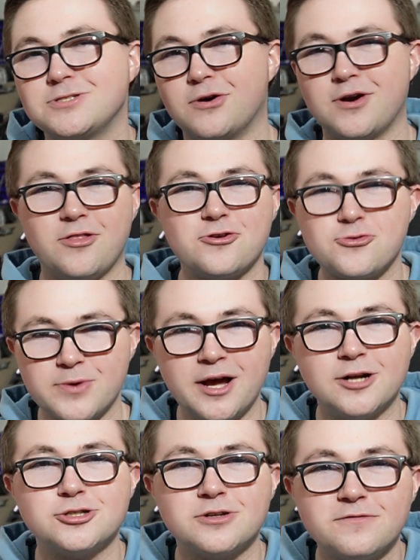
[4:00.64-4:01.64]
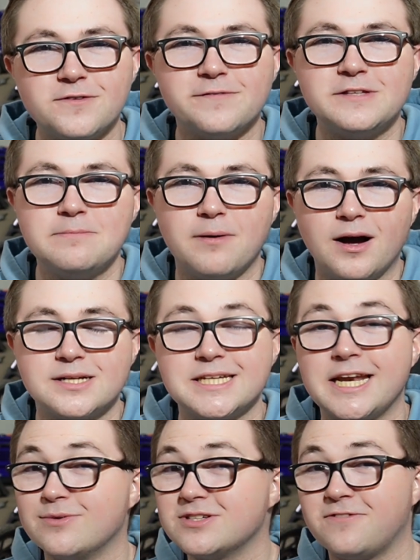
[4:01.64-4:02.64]
So another $350,
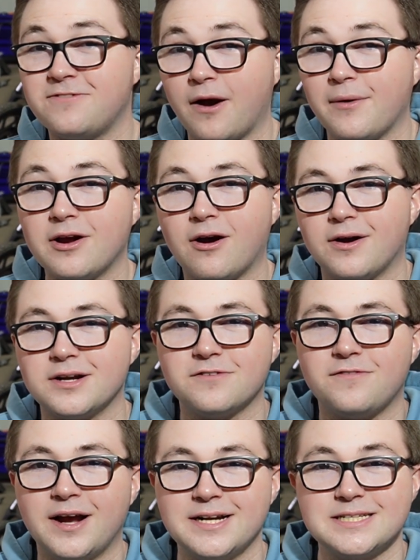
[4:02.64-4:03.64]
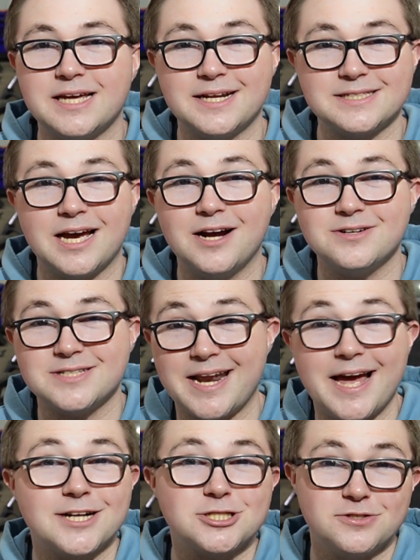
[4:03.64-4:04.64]
and it was very hard to find a set of tires that
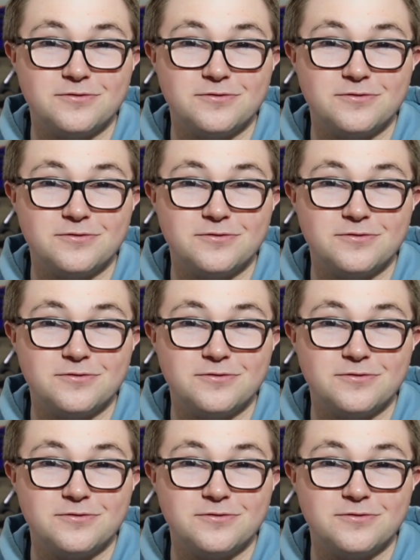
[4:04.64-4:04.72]
actually